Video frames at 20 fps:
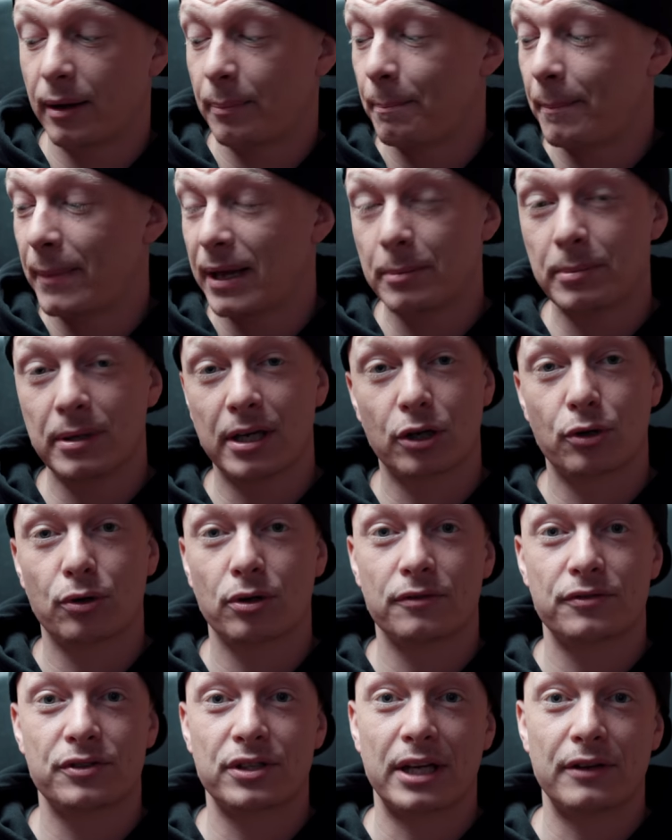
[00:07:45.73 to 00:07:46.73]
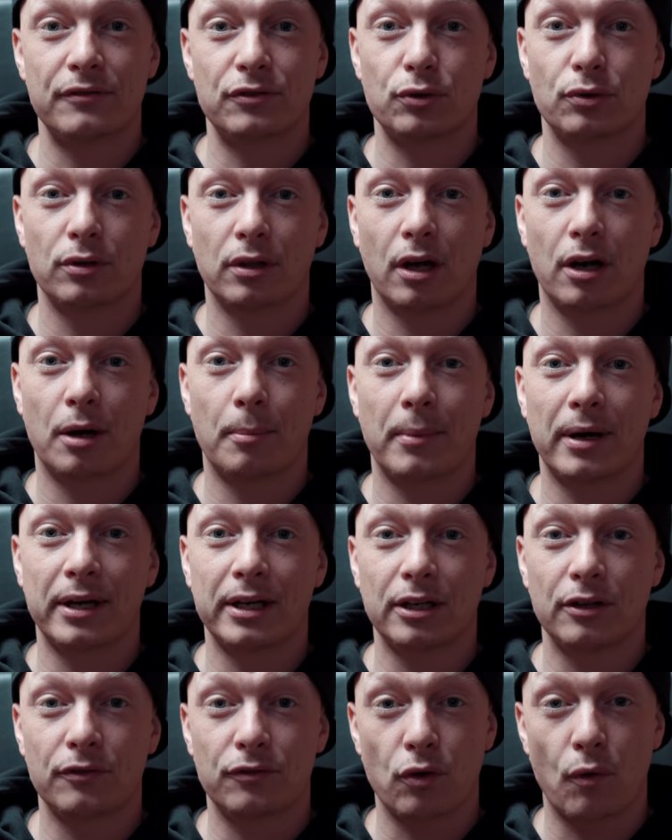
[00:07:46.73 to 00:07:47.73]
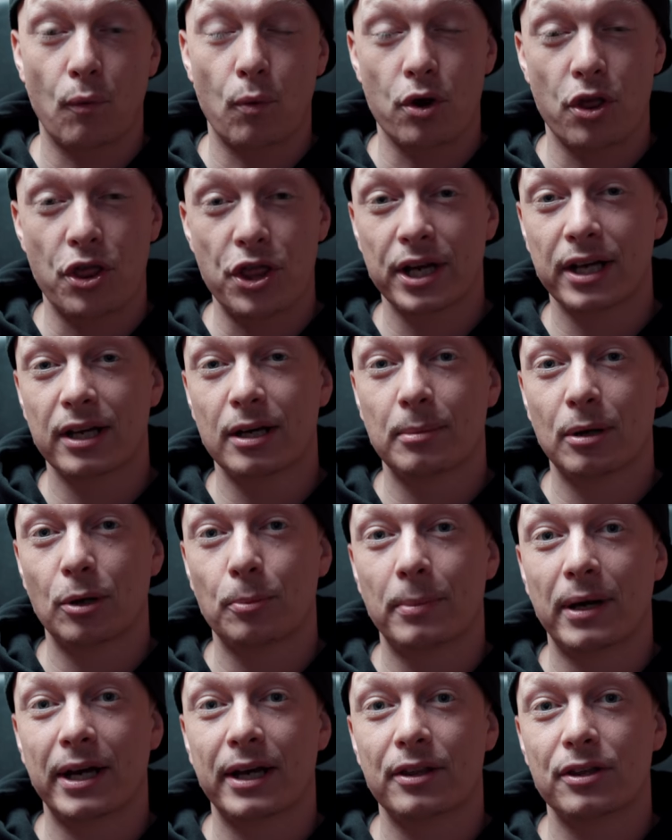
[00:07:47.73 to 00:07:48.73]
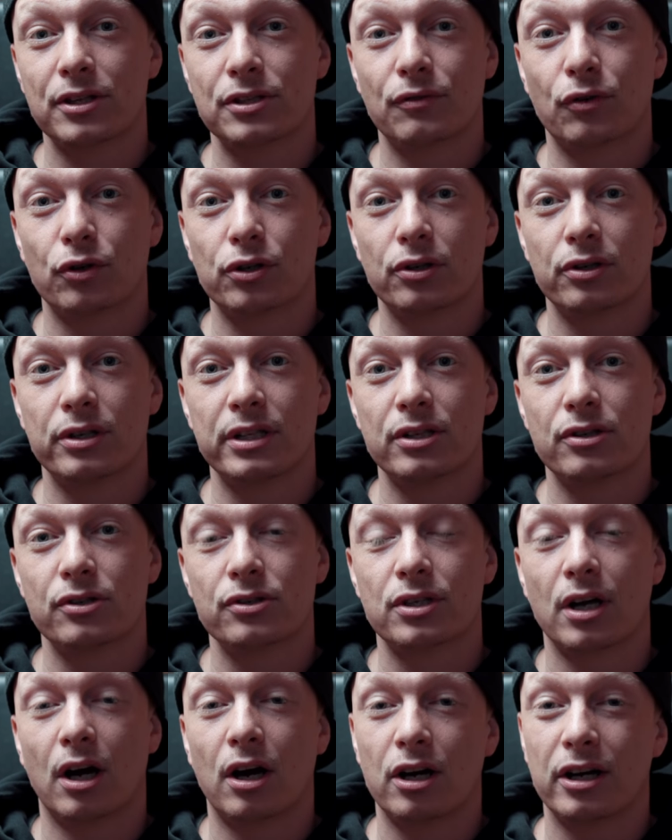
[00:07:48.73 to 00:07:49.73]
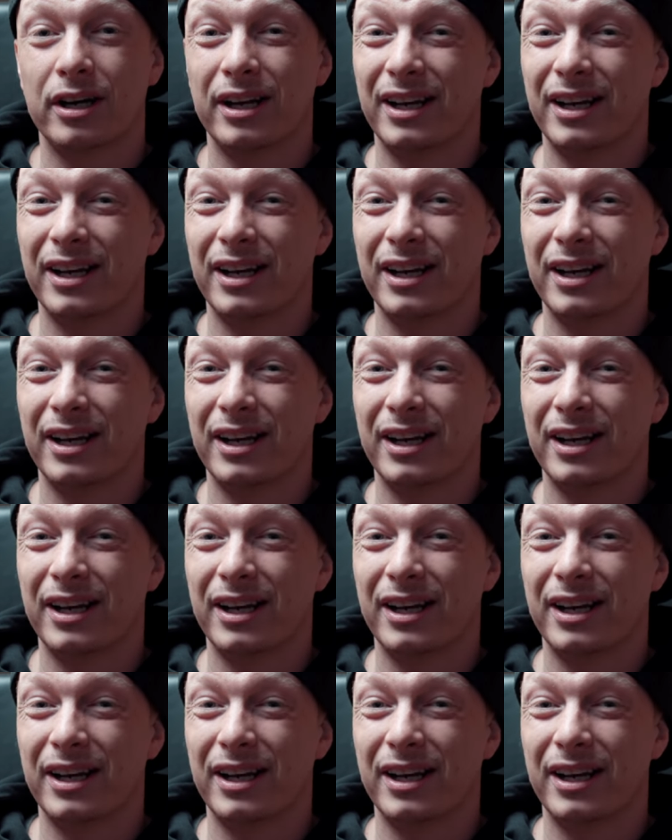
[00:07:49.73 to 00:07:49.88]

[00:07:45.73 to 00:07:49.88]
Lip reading: Maybe I could have saved you a lot of money if you were thinking about buying this for your EOS R,